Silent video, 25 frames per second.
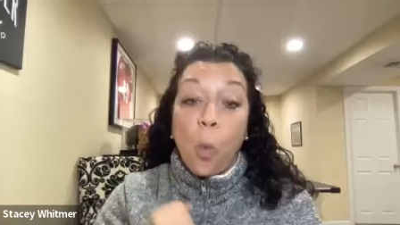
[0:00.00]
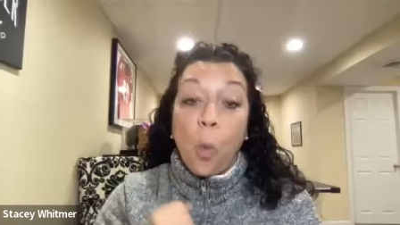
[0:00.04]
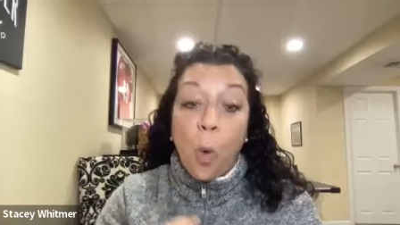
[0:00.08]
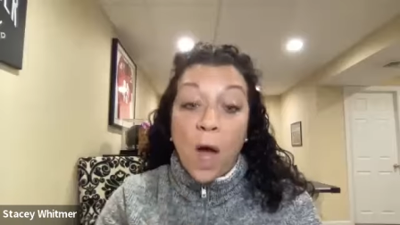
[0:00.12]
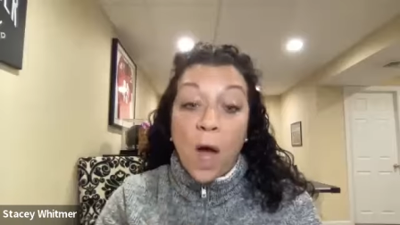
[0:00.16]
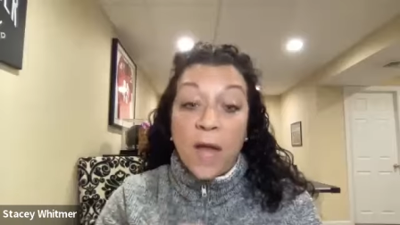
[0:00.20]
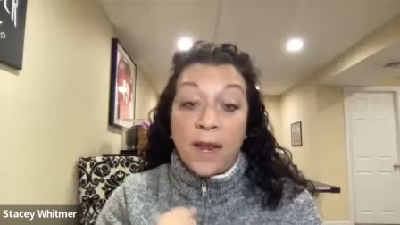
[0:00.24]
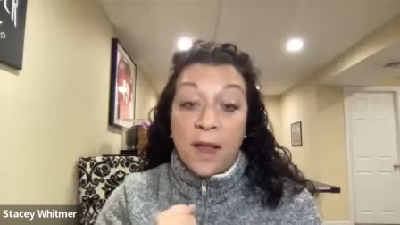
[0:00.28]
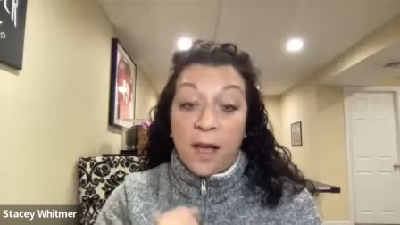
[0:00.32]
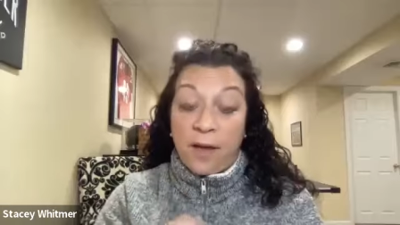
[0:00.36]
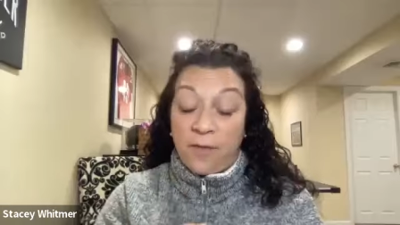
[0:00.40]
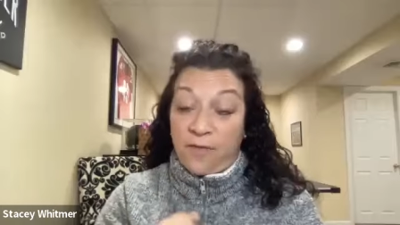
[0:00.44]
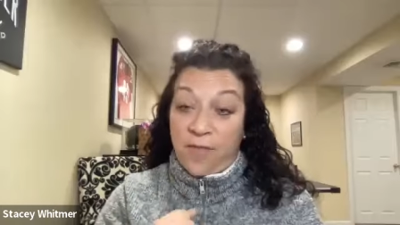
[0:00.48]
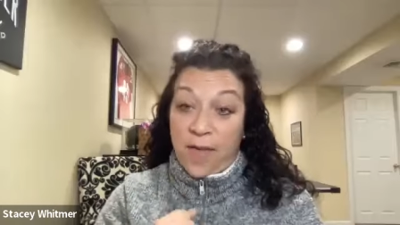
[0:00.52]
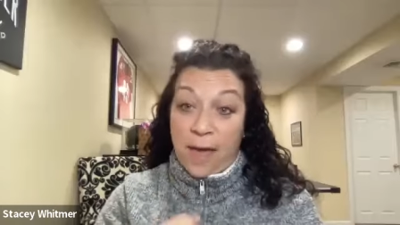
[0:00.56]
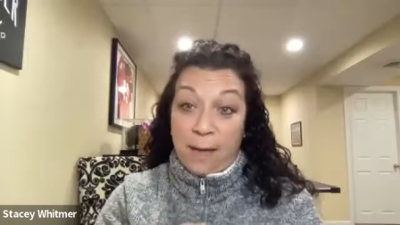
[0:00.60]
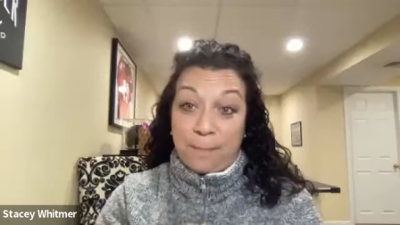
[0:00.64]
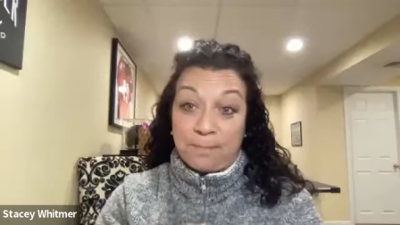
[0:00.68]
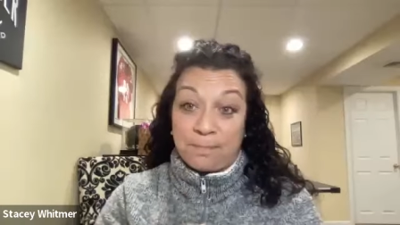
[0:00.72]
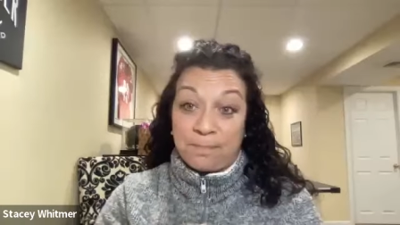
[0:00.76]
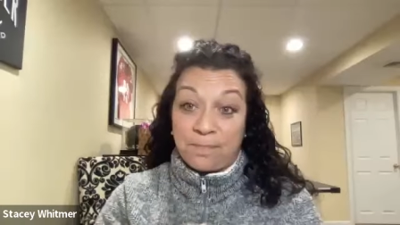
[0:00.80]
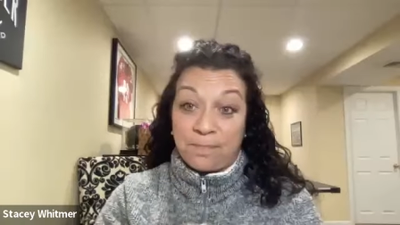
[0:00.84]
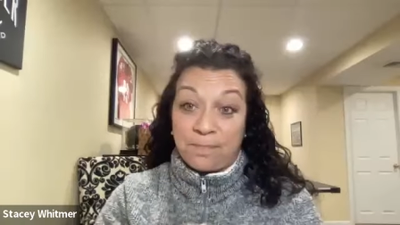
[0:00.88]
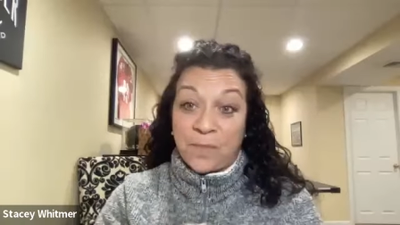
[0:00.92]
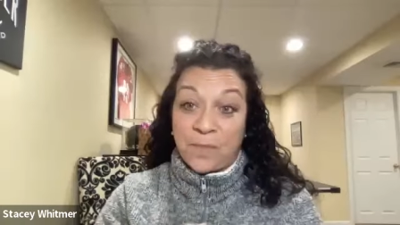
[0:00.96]
one of
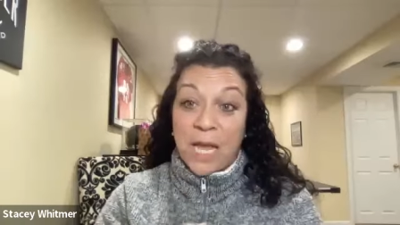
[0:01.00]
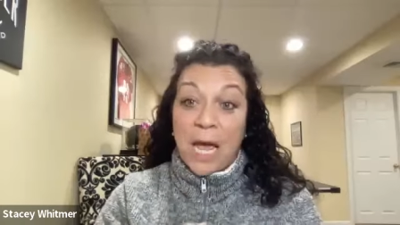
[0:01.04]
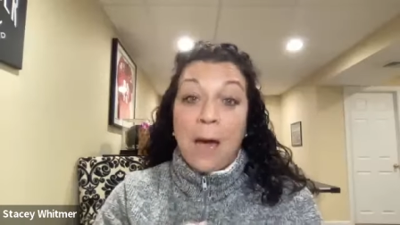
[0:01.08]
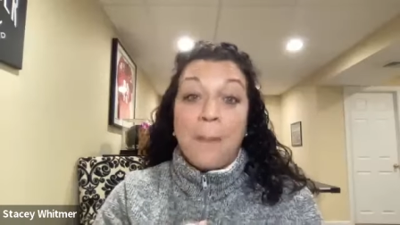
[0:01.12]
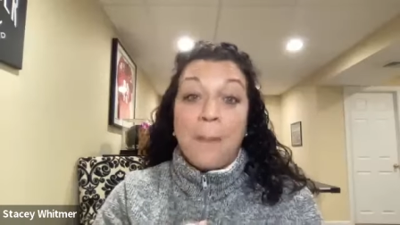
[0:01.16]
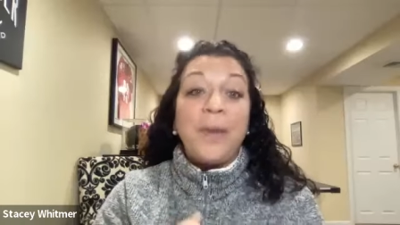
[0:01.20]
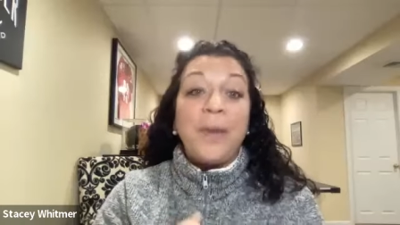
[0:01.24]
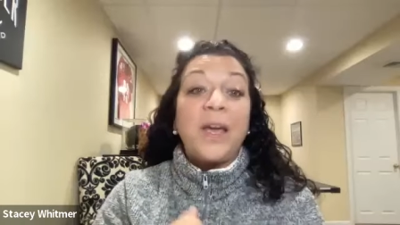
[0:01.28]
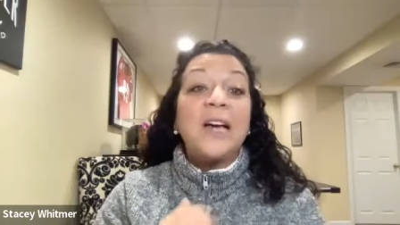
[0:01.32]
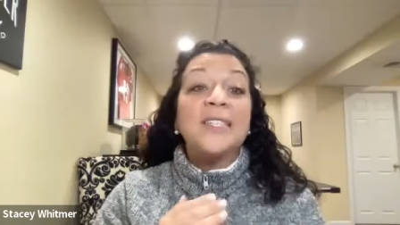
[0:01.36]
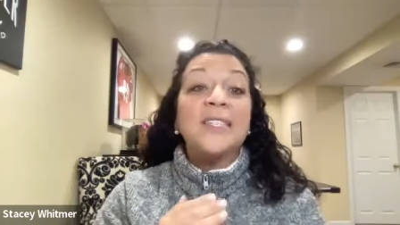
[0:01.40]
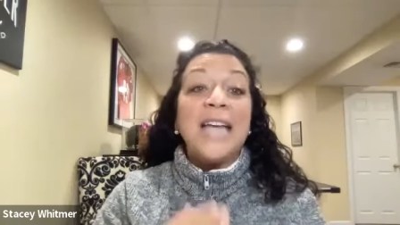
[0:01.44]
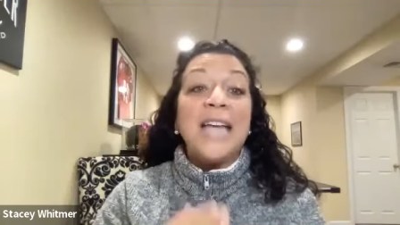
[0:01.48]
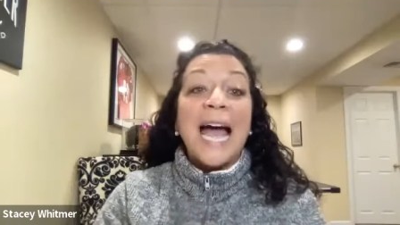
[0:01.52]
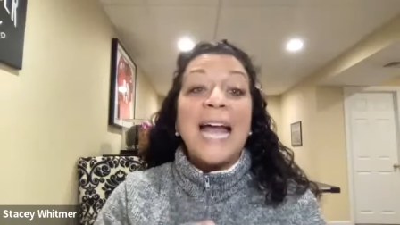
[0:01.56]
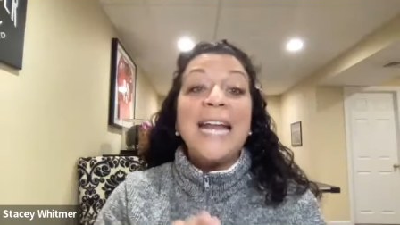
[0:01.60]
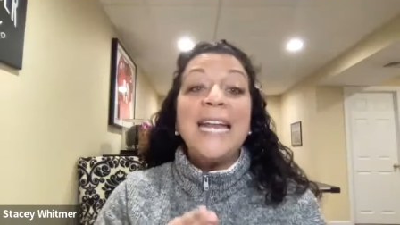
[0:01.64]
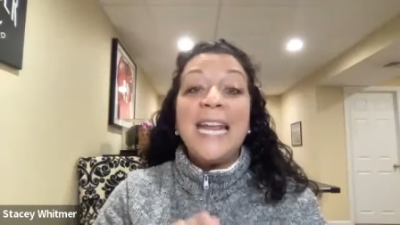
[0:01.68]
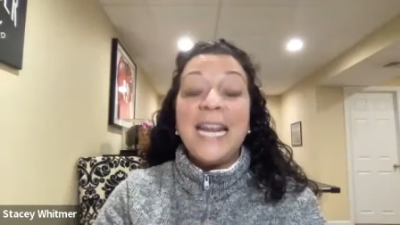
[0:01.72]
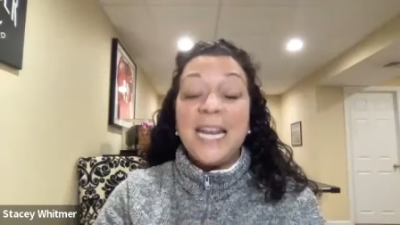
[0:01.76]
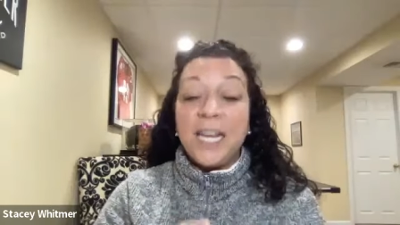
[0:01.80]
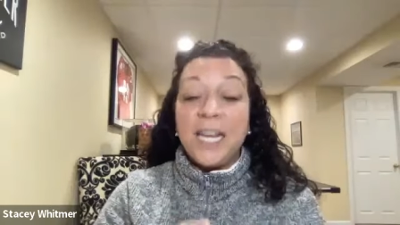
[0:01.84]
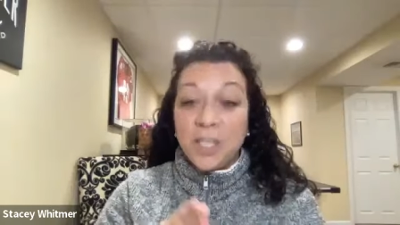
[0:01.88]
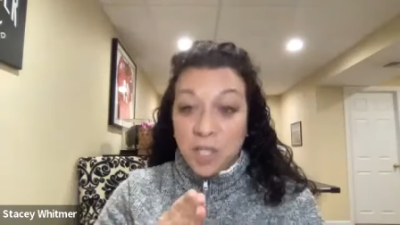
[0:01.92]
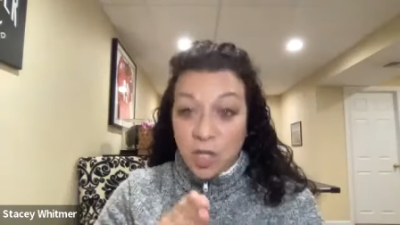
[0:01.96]
them because I
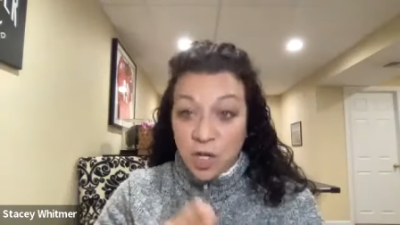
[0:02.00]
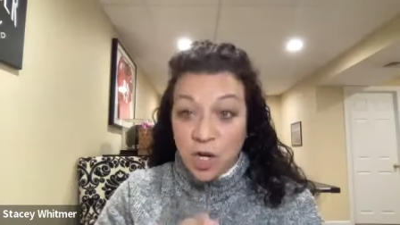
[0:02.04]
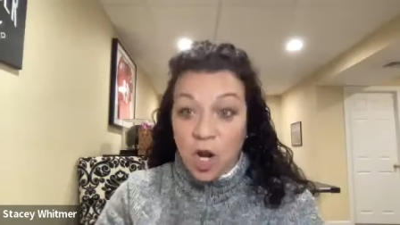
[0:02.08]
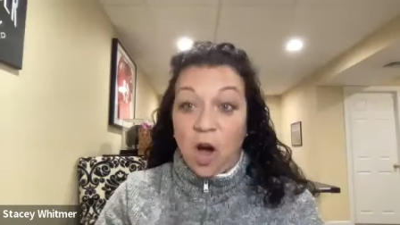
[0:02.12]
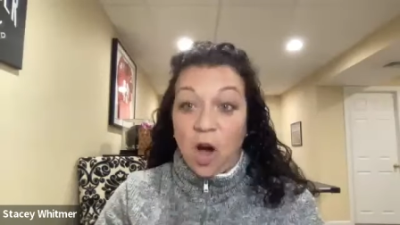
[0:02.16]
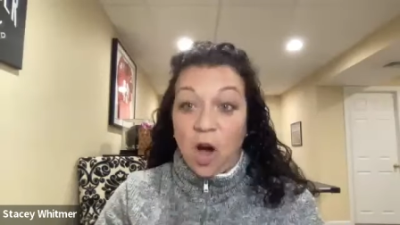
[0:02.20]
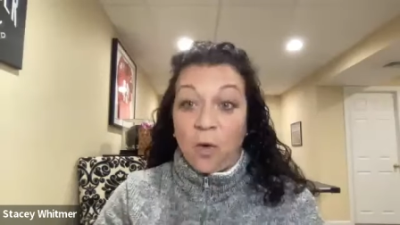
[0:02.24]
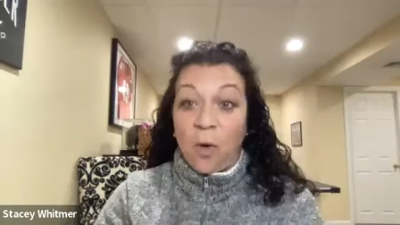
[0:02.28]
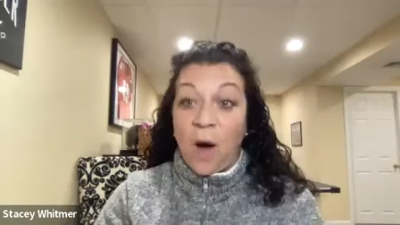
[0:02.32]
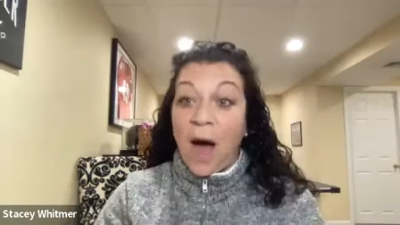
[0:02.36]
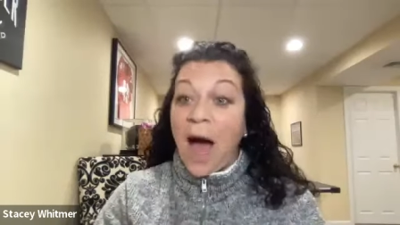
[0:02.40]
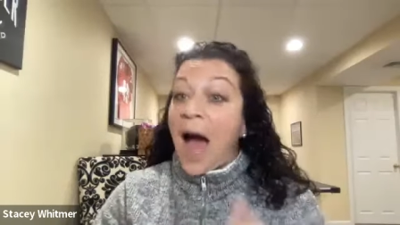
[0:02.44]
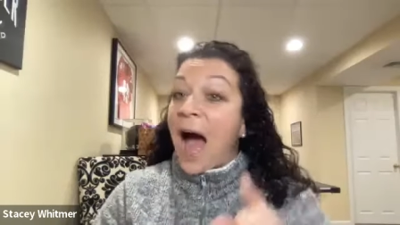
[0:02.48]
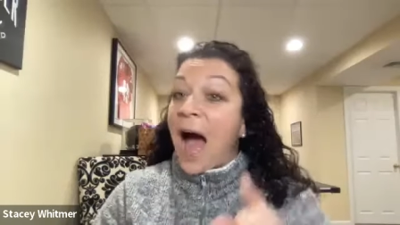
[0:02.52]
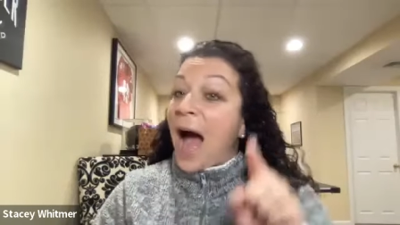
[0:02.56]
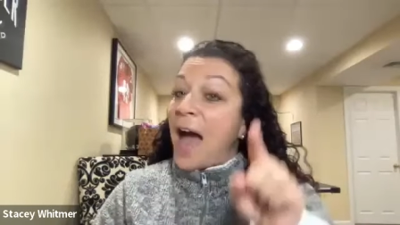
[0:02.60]
needed to know.